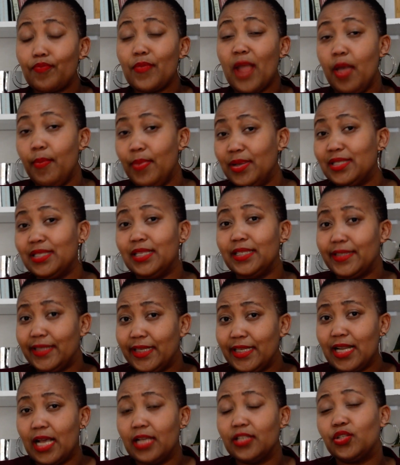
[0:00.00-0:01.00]
a business
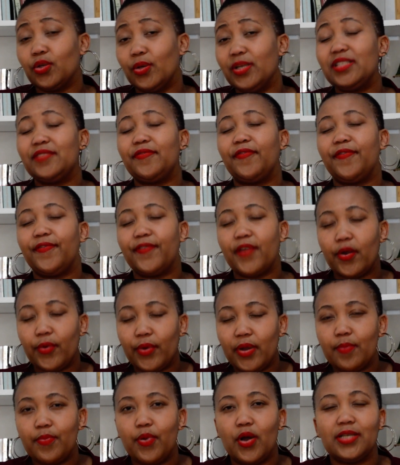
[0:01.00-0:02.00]
leader. So it's very
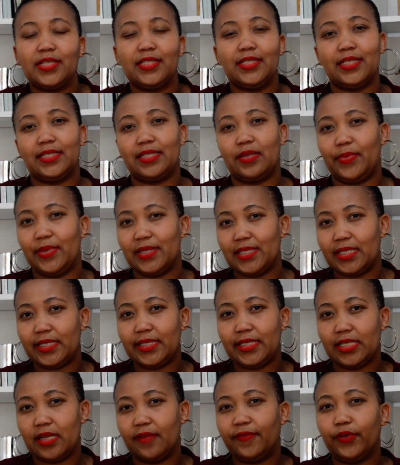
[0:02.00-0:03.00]
important as a business
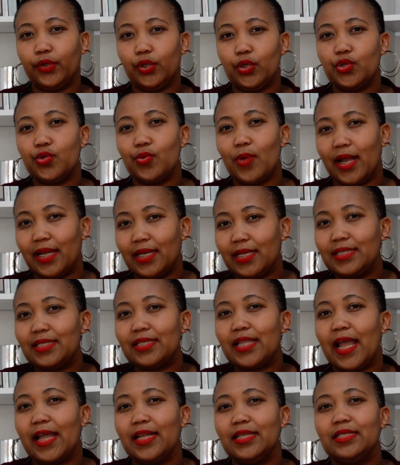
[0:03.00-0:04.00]
leader for you to
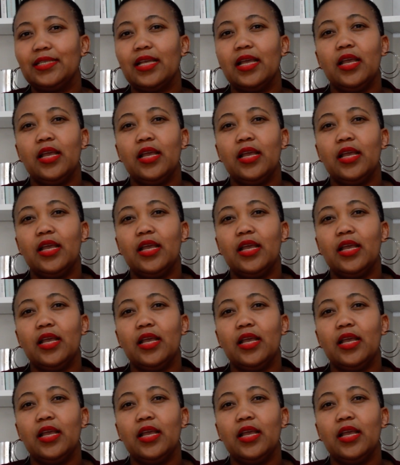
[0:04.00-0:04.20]
understand